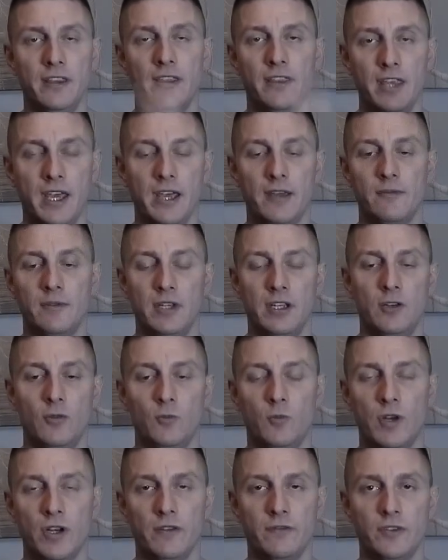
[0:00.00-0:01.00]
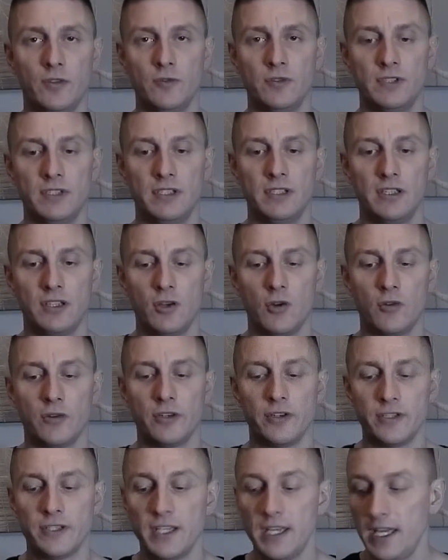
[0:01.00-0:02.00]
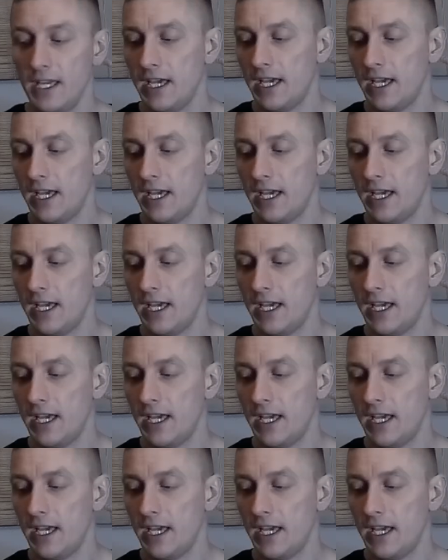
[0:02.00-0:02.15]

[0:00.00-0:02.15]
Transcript: there, in one of those corners.